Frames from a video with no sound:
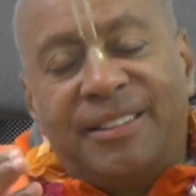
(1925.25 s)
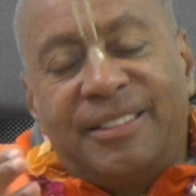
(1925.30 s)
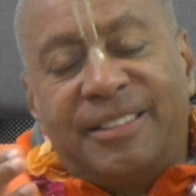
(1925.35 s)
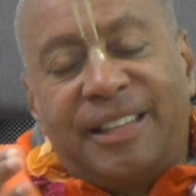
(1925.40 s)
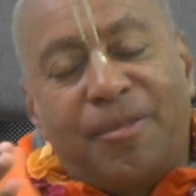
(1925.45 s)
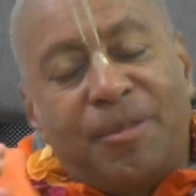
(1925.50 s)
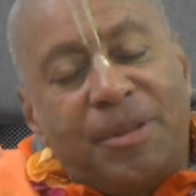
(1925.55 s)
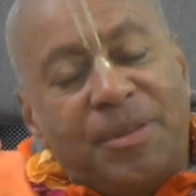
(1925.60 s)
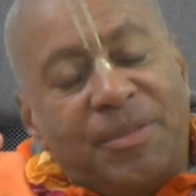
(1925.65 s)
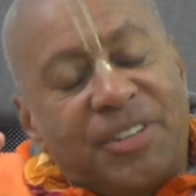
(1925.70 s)

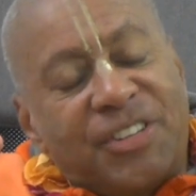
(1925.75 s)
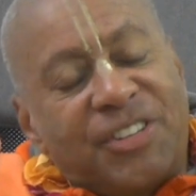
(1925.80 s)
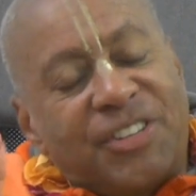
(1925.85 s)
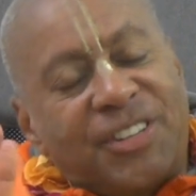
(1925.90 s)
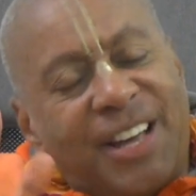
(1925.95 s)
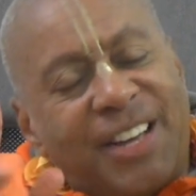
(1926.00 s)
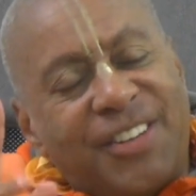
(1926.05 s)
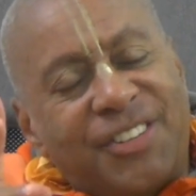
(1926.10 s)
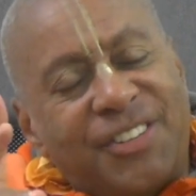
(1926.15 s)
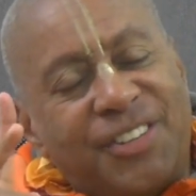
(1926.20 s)
that we've
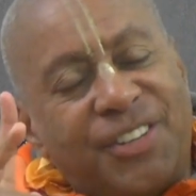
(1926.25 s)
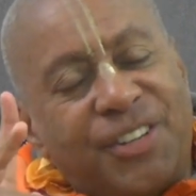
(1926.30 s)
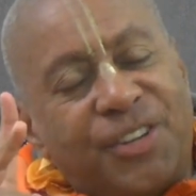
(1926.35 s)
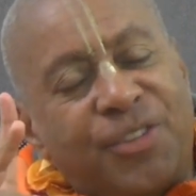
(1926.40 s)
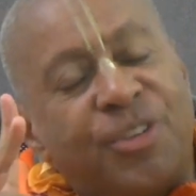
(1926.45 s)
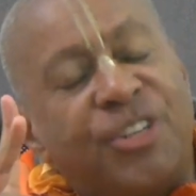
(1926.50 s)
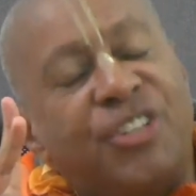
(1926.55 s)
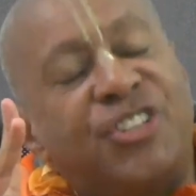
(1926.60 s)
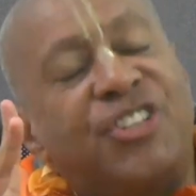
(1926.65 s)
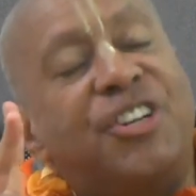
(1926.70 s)
discussed the
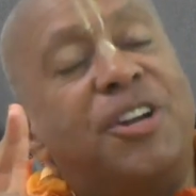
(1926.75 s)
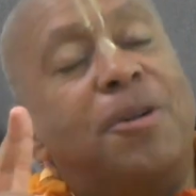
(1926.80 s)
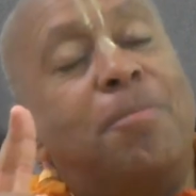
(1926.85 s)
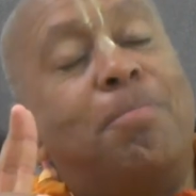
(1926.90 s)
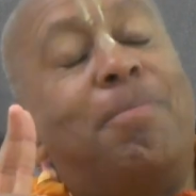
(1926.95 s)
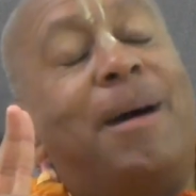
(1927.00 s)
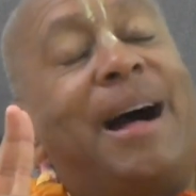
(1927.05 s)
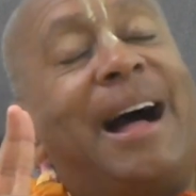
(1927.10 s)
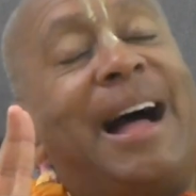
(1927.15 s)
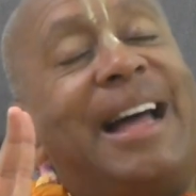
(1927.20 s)
Krishna
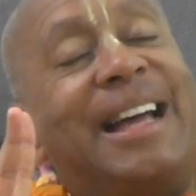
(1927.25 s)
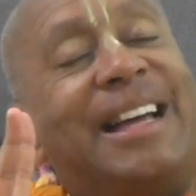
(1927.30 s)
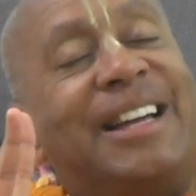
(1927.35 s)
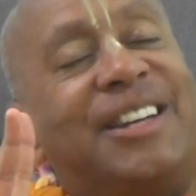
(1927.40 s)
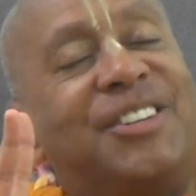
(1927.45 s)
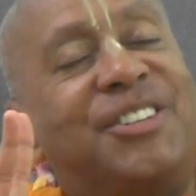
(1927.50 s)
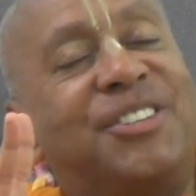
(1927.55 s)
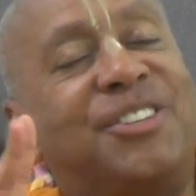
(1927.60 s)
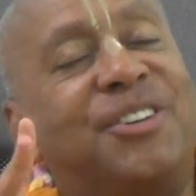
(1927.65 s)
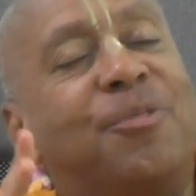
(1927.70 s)

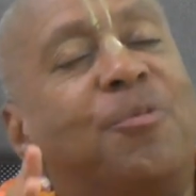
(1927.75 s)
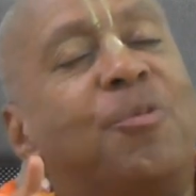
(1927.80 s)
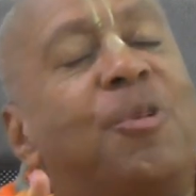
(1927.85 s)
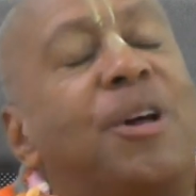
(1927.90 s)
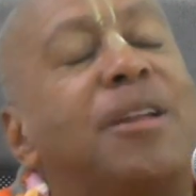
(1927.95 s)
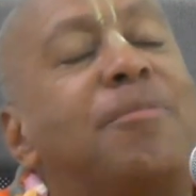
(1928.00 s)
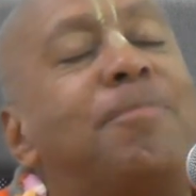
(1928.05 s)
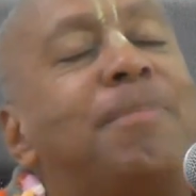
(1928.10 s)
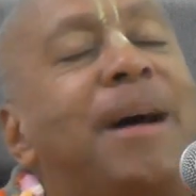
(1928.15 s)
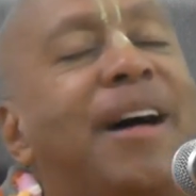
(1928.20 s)
bias,
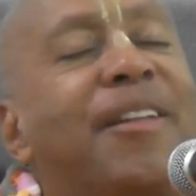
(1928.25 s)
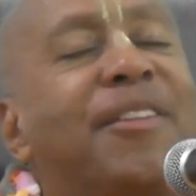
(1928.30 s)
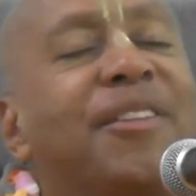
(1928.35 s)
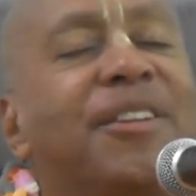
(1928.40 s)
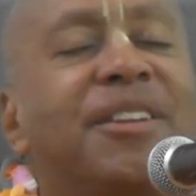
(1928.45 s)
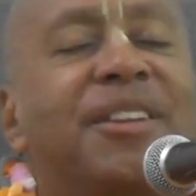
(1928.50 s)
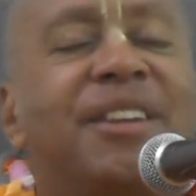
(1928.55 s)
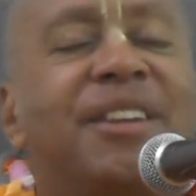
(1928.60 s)
what about